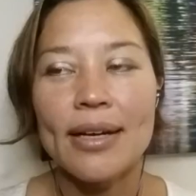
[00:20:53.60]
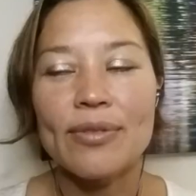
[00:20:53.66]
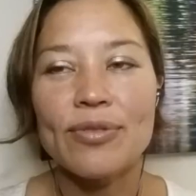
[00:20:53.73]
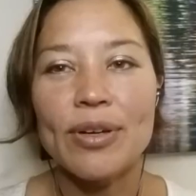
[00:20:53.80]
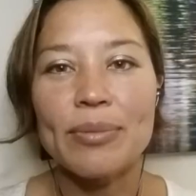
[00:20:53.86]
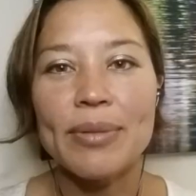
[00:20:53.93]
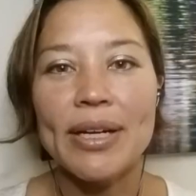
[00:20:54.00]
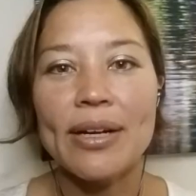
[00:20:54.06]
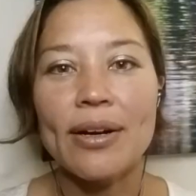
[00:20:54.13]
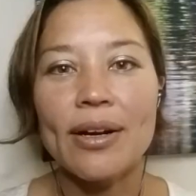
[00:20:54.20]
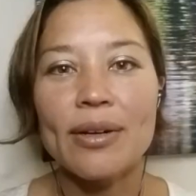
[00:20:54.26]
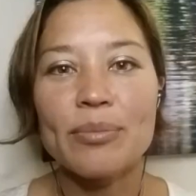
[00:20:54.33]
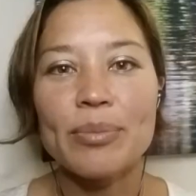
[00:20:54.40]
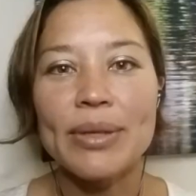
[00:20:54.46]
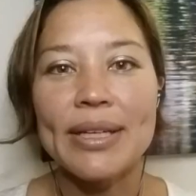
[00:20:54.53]
felt my
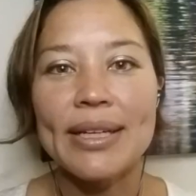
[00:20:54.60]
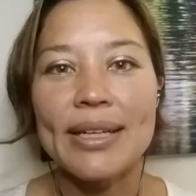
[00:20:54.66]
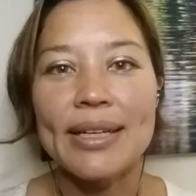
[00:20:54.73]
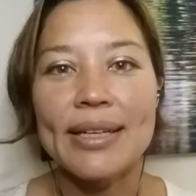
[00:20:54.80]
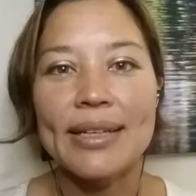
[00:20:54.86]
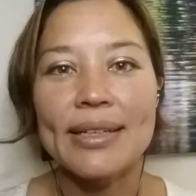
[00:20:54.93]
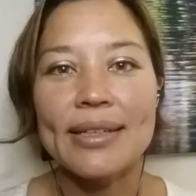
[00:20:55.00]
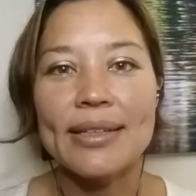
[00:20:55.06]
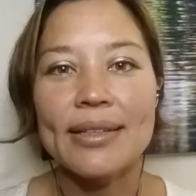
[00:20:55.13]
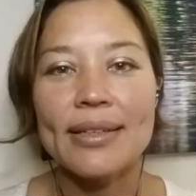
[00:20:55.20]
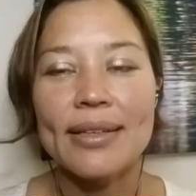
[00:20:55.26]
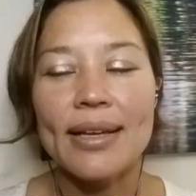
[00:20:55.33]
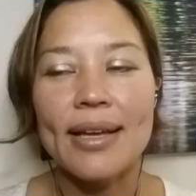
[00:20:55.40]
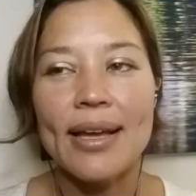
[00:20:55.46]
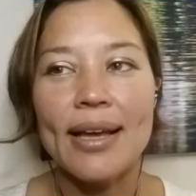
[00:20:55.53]
heart beating,
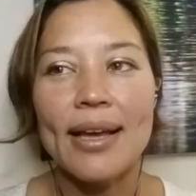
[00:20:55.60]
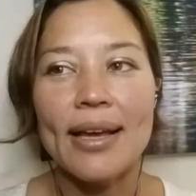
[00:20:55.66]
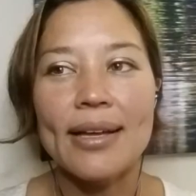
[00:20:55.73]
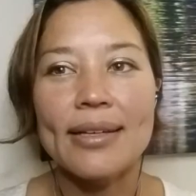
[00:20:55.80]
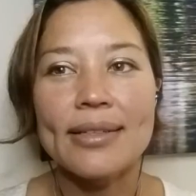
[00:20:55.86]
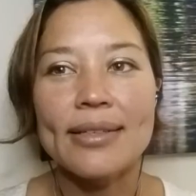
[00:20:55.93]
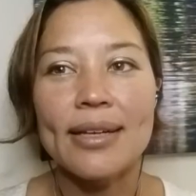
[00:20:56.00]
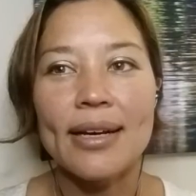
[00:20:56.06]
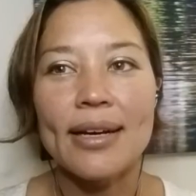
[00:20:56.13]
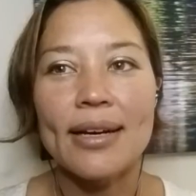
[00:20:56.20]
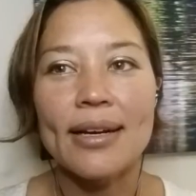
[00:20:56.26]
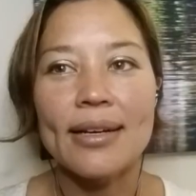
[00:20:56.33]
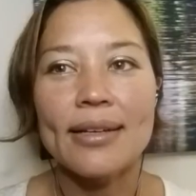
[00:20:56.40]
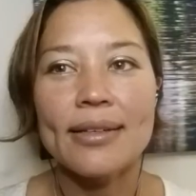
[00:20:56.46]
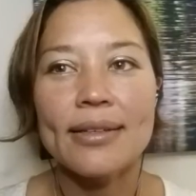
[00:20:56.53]
and
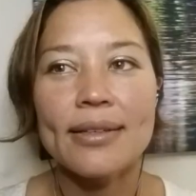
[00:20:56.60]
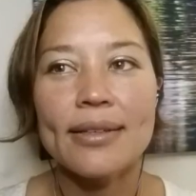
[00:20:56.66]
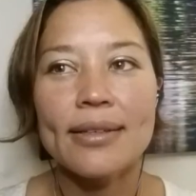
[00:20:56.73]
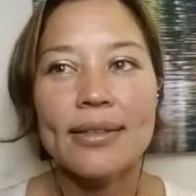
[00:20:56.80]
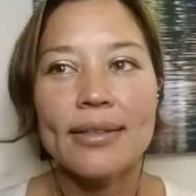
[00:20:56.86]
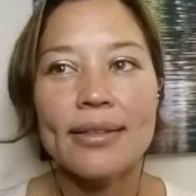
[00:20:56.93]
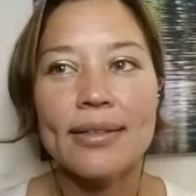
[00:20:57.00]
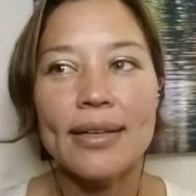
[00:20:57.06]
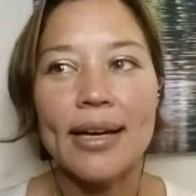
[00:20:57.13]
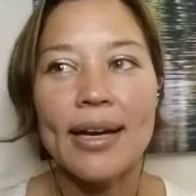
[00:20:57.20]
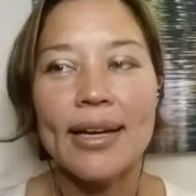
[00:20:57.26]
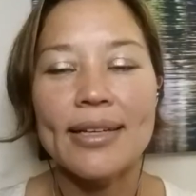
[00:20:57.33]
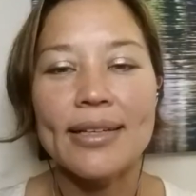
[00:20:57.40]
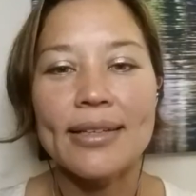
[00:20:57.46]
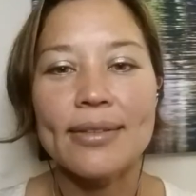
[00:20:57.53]

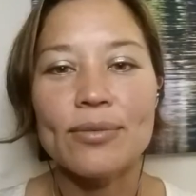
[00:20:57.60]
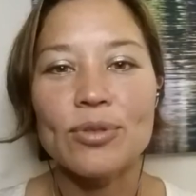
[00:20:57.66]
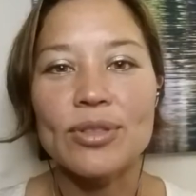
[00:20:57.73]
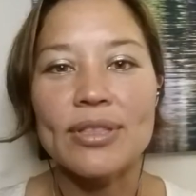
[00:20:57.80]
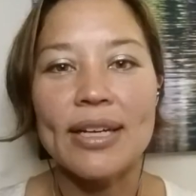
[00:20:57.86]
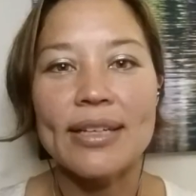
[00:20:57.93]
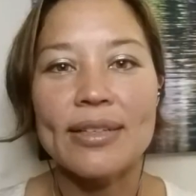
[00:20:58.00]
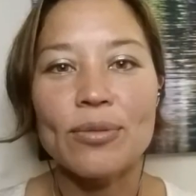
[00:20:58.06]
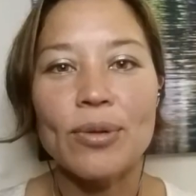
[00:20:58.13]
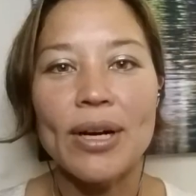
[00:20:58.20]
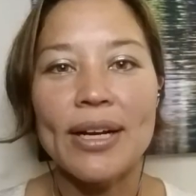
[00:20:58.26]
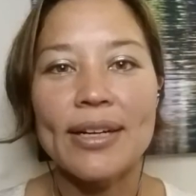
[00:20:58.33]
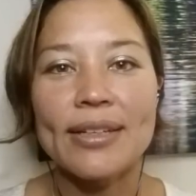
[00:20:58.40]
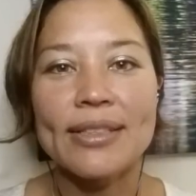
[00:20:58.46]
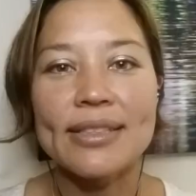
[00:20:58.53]
I was kind of
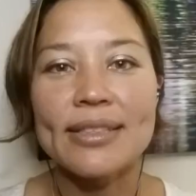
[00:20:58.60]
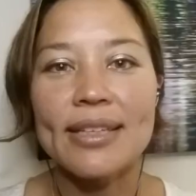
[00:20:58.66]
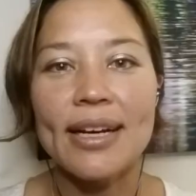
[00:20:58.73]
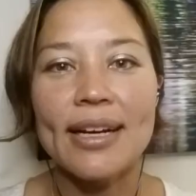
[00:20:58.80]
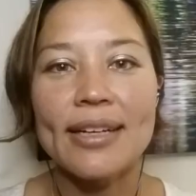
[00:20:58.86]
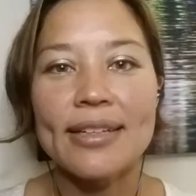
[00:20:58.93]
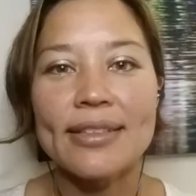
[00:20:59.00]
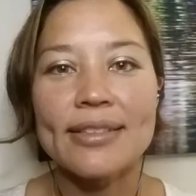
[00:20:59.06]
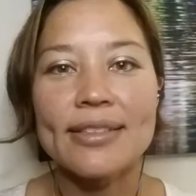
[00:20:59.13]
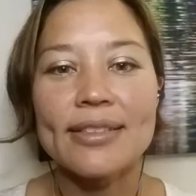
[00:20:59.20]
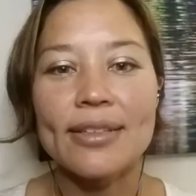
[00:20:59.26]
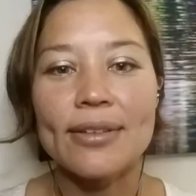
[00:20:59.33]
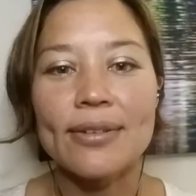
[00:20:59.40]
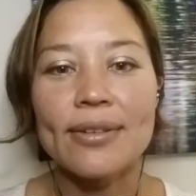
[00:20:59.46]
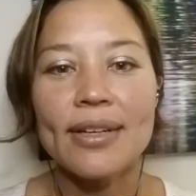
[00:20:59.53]
wired and tired.
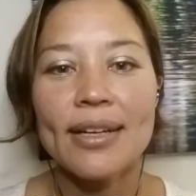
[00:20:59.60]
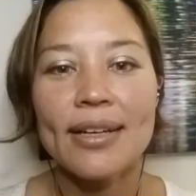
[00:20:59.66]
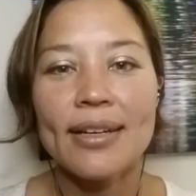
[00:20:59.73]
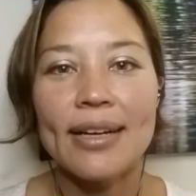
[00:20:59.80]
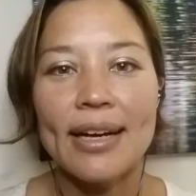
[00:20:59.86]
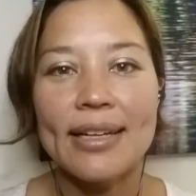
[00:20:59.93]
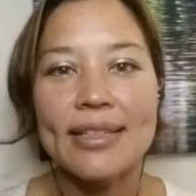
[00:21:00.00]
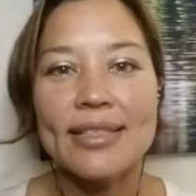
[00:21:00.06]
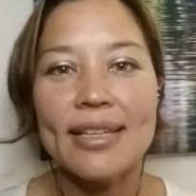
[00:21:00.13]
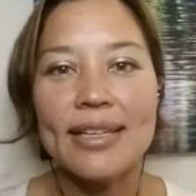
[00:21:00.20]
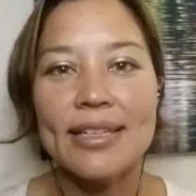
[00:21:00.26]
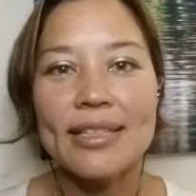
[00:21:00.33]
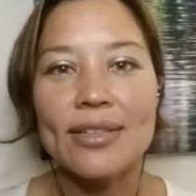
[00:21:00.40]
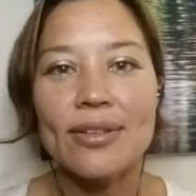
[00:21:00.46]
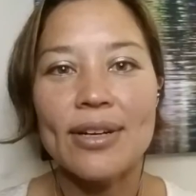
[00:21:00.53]
So I
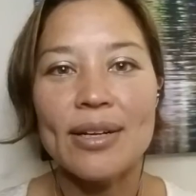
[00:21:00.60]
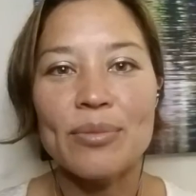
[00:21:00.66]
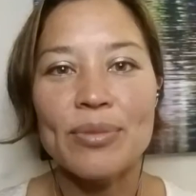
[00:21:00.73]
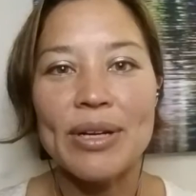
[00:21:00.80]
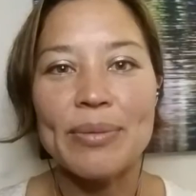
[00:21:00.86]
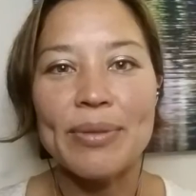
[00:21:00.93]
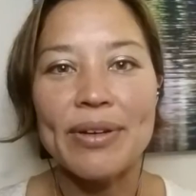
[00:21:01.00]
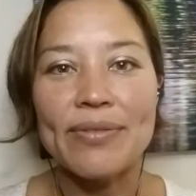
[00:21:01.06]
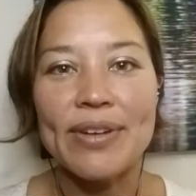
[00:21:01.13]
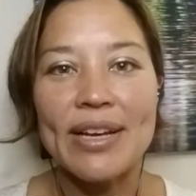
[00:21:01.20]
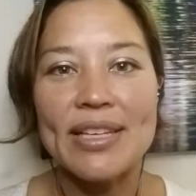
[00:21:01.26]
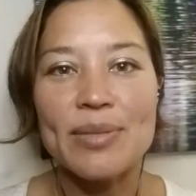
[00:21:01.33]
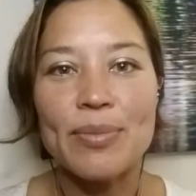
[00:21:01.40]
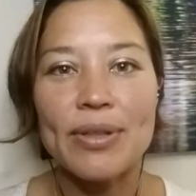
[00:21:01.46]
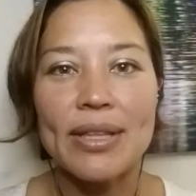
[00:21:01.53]
decided to go ahead and break my
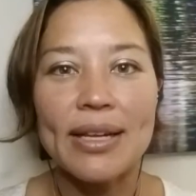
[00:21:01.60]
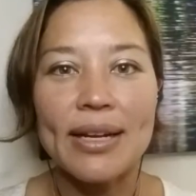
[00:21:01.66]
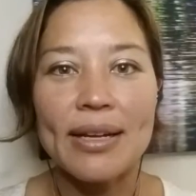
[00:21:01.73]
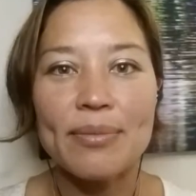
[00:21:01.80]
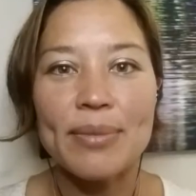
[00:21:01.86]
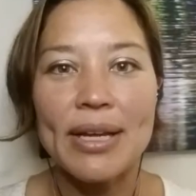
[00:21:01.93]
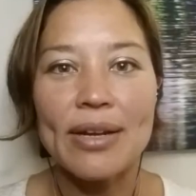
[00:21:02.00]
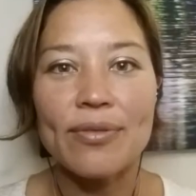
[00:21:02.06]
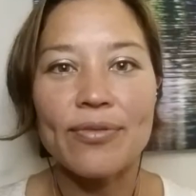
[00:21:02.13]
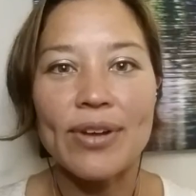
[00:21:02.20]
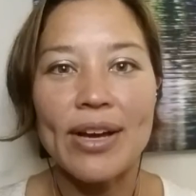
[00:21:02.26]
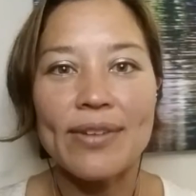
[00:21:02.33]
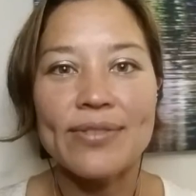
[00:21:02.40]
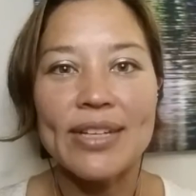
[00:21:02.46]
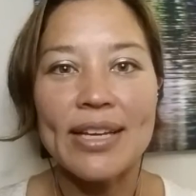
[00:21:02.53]
fast. But then I'd made it
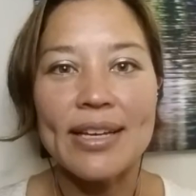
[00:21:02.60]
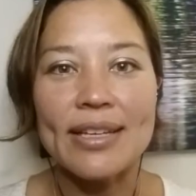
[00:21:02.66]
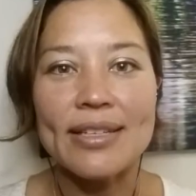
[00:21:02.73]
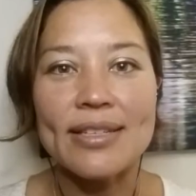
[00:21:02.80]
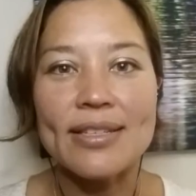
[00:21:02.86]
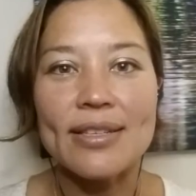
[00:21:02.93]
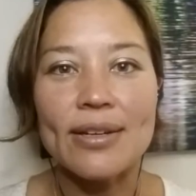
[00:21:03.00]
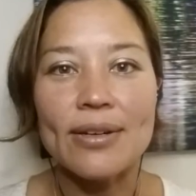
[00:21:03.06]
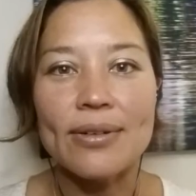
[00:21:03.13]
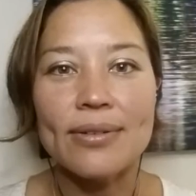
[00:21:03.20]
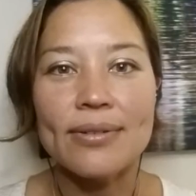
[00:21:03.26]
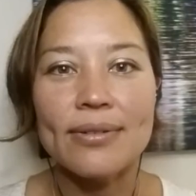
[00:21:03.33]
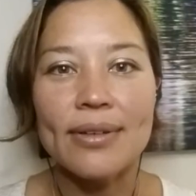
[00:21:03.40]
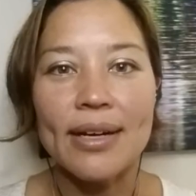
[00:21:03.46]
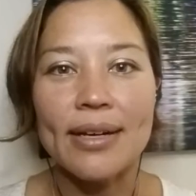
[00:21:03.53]
5 days, so
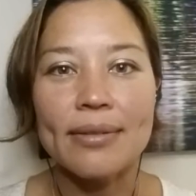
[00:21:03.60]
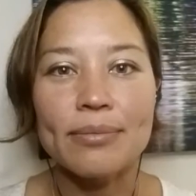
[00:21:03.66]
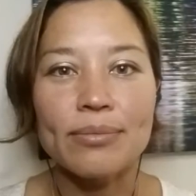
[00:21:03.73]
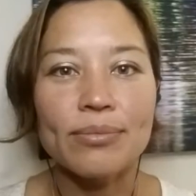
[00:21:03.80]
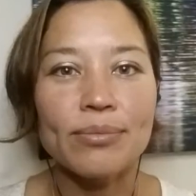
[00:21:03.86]
I'm